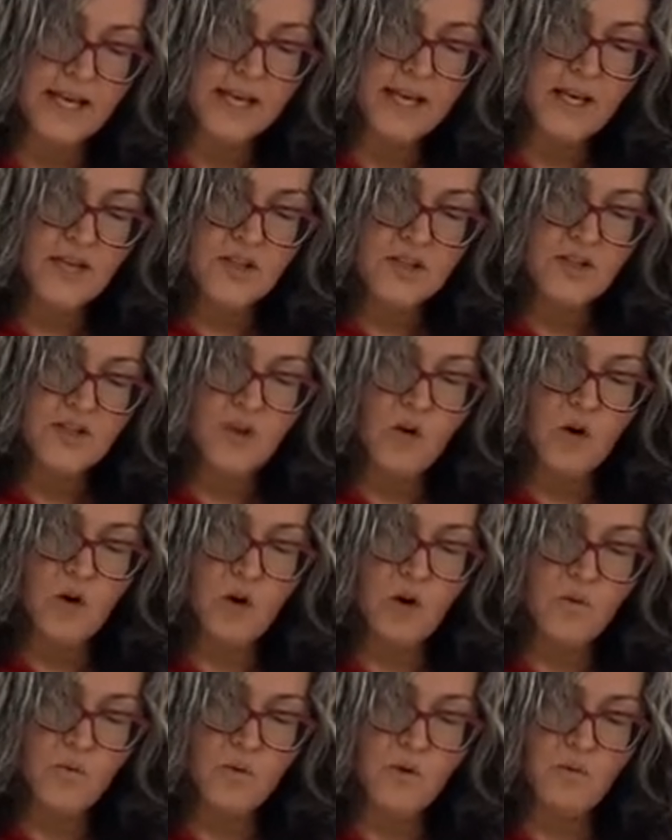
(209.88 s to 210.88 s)

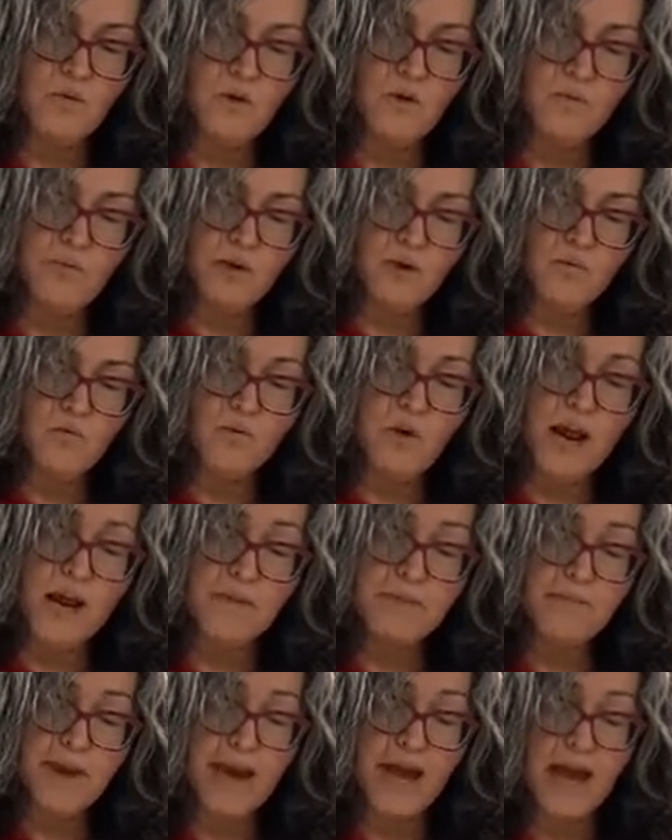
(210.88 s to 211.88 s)
So we will be
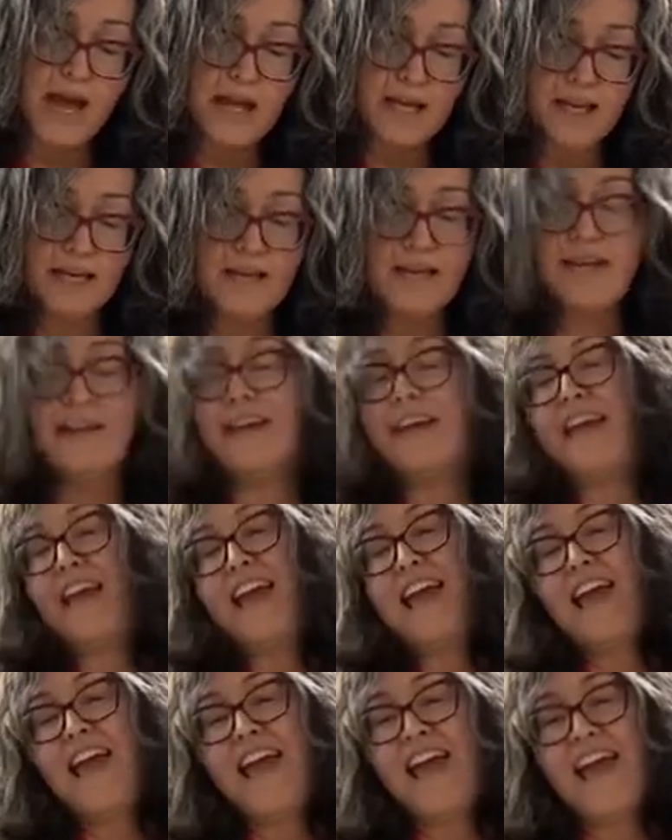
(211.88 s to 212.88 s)
right back
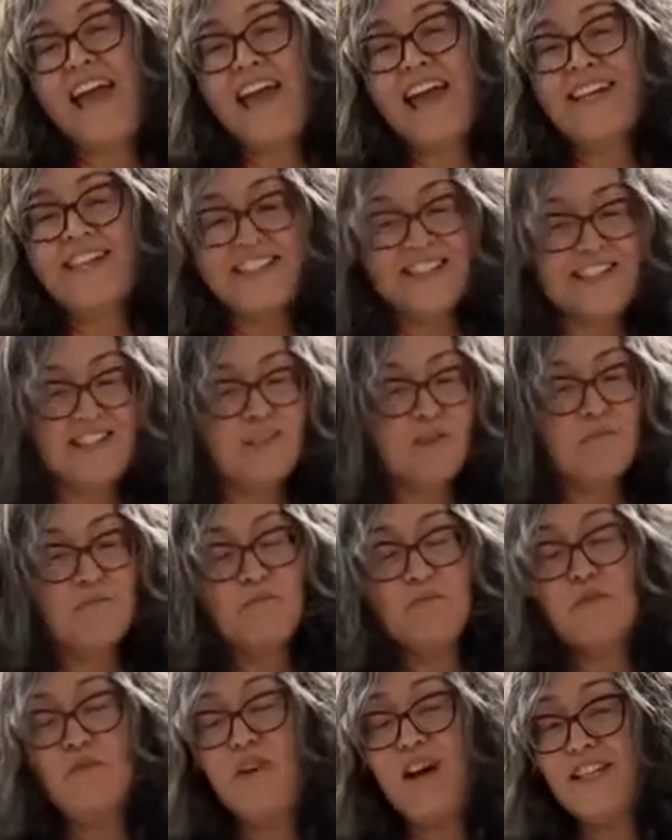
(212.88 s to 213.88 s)
and
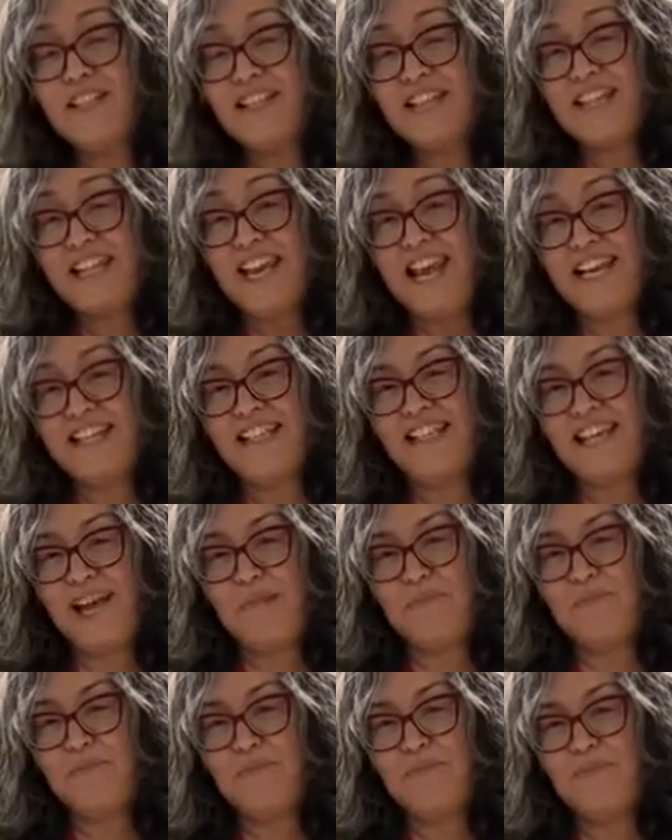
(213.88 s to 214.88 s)
move on to the next step,
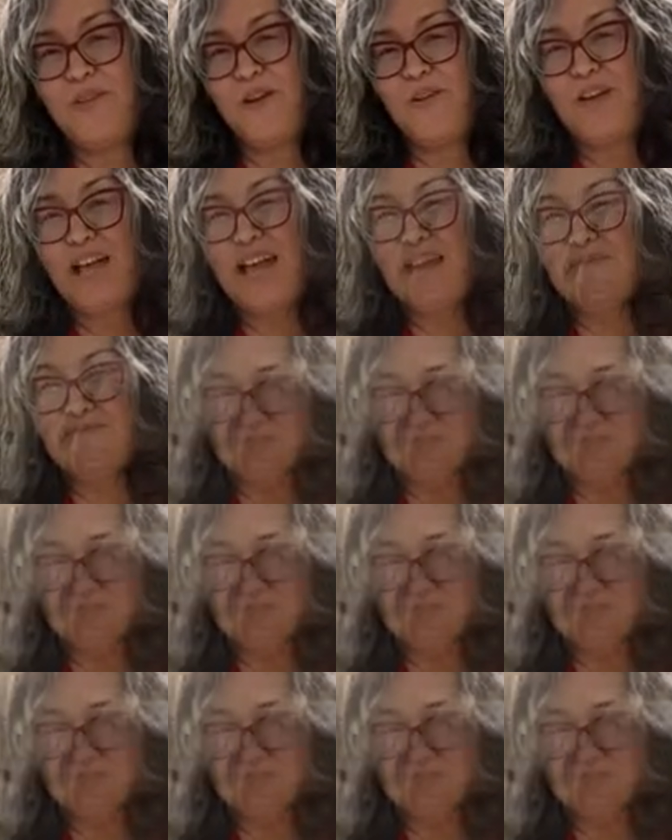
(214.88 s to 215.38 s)
okay?